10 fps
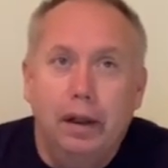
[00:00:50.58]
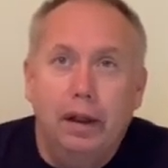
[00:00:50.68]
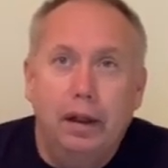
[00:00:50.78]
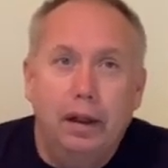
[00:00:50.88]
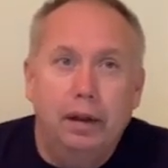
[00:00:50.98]

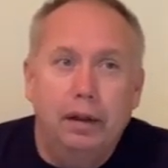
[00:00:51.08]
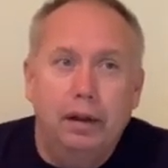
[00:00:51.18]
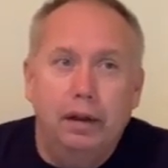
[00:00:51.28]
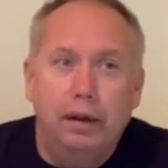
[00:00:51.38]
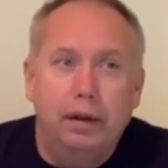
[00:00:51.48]
and
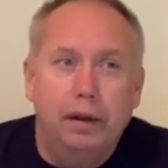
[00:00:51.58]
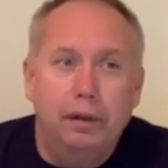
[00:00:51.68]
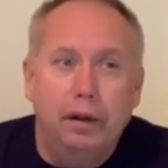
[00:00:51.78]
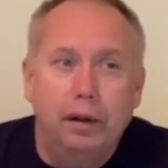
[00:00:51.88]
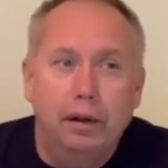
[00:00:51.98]

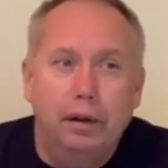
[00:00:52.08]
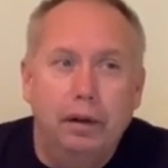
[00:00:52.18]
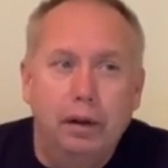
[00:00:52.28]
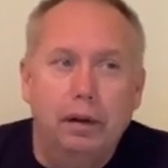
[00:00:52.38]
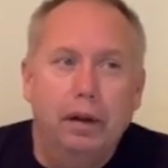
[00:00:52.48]

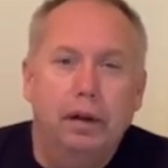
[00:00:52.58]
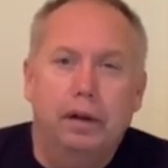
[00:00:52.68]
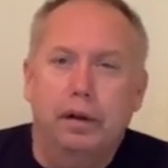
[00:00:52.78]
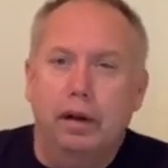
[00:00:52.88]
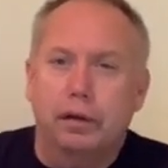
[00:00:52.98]

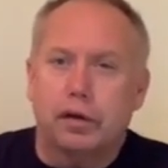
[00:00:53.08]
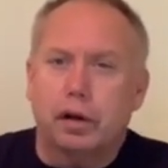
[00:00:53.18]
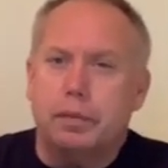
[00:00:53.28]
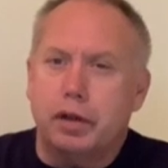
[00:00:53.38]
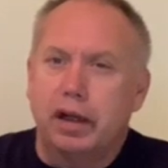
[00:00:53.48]
in
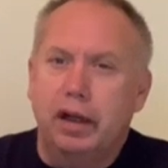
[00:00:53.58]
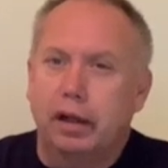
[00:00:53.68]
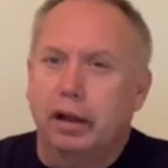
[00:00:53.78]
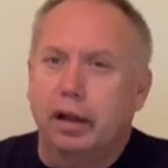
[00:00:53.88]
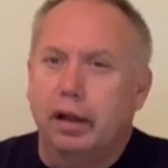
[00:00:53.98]
scripture
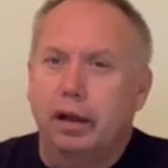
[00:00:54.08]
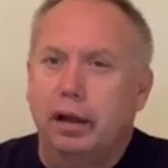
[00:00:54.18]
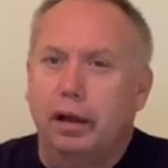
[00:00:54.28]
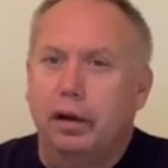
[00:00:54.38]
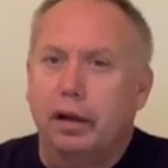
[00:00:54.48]
here,
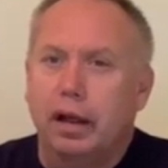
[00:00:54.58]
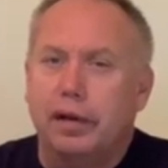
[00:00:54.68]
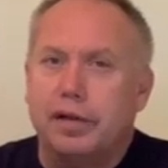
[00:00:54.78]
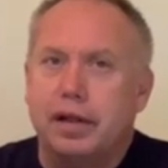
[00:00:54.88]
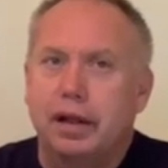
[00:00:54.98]

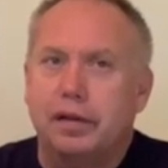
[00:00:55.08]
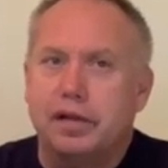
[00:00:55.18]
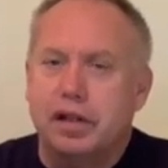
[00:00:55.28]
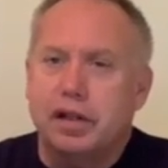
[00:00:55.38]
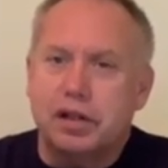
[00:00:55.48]

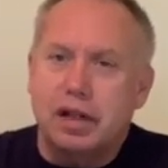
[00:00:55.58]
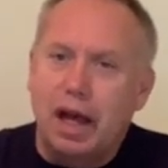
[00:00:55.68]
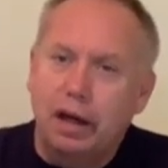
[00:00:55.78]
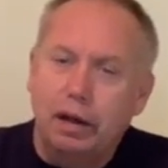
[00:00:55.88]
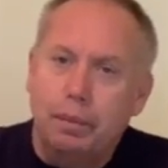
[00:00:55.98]
it's just
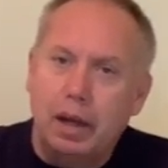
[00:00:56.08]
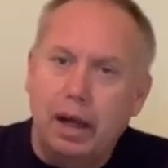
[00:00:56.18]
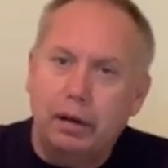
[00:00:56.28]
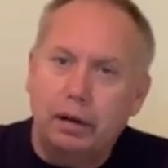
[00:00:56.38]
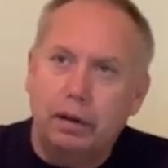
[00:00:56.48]
not a
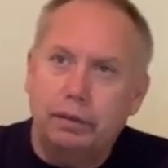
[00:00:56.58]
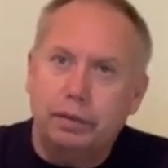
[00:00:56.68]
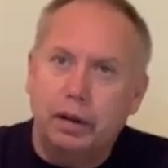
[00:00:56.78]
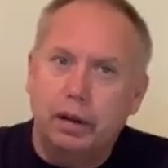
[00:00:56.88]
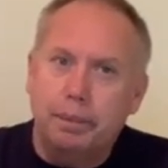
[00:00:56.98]
matter
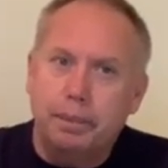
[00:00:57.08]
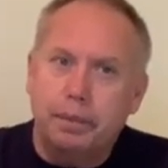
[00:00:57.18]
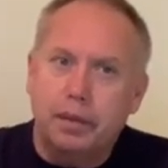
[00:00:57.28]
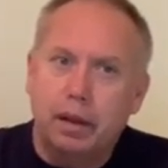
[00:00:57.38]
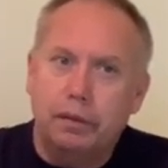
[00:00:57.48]
of
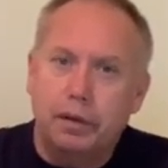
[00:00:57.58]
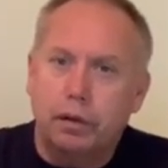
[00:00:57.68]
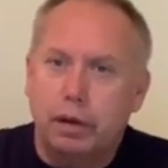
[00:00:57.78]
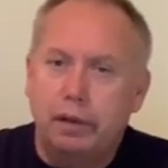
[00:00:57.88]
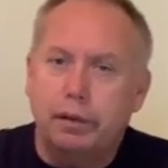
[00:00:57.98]
the
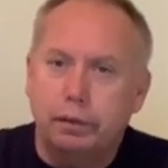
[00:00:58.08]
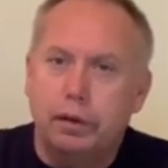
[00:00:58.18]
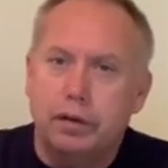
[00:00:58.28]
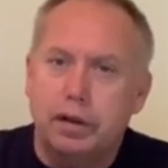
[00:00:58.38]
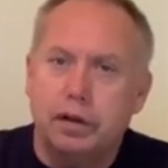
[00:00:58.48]
grief of
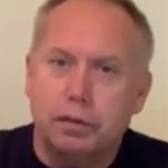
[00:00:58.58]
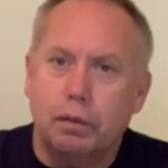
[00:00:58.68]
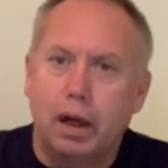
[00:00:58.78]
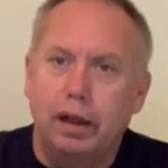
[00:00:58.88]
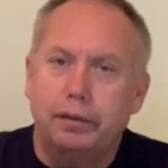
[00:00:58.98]
losing his
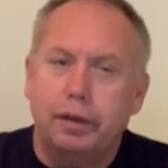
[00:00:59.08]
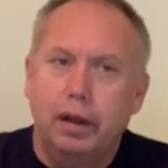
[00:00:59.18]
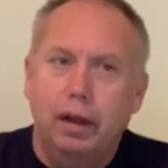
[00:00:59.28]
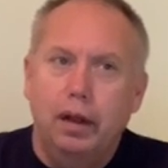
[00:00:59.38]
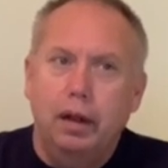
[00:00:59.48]
wife.
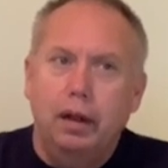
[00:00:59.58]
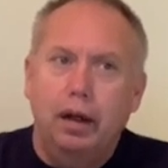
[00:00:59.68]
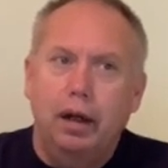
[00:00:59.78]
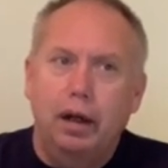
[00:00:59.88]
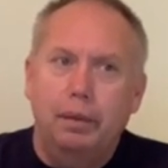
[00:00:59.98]

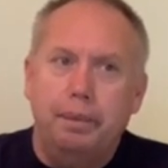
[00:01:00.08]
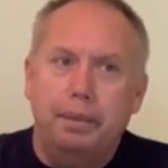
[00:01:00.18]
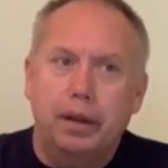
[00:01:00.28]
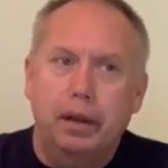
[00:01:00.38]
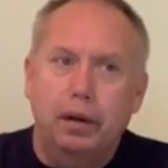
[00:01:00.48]

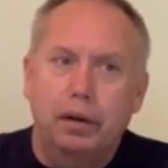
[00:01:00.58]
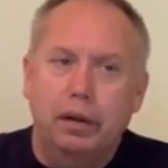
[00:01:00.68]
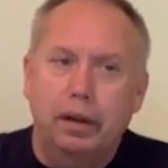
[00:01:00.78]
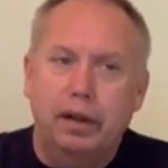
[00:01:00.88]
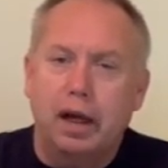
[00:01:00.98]

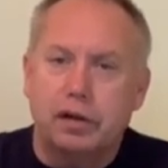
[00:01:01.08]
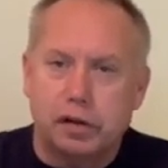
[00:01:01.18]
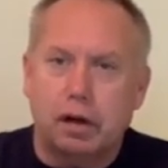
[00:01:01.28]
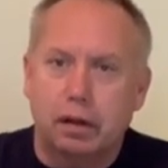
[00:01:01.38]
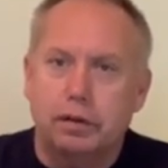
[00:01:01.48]
He kind of
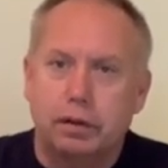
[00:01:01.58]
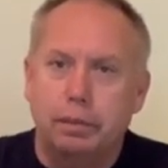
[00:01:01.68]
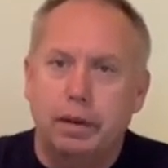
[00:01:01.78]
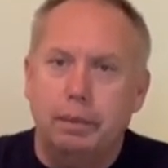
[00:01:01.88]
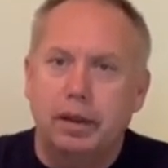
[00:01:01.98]
struggles a
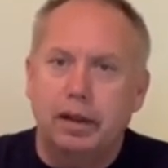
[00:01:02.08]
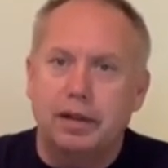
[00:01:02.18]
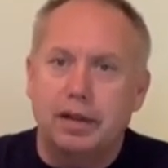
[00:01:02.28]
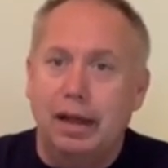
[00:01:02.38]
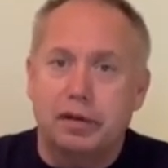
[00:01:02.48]
little bit
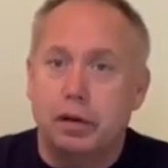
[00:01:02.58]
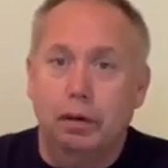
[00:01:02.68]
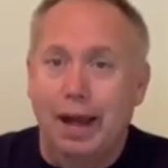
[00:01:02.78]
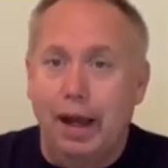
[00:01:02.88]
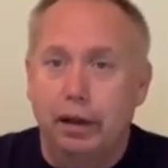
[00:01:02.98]
because he has
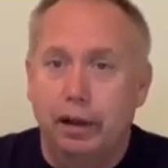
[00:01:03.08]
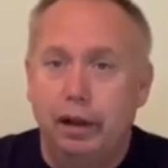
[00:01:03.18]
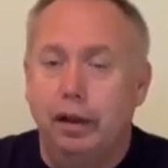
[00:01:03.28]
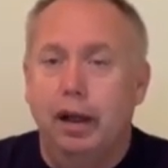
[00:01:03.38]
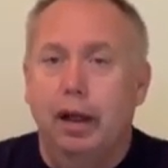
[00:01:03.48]
no land. He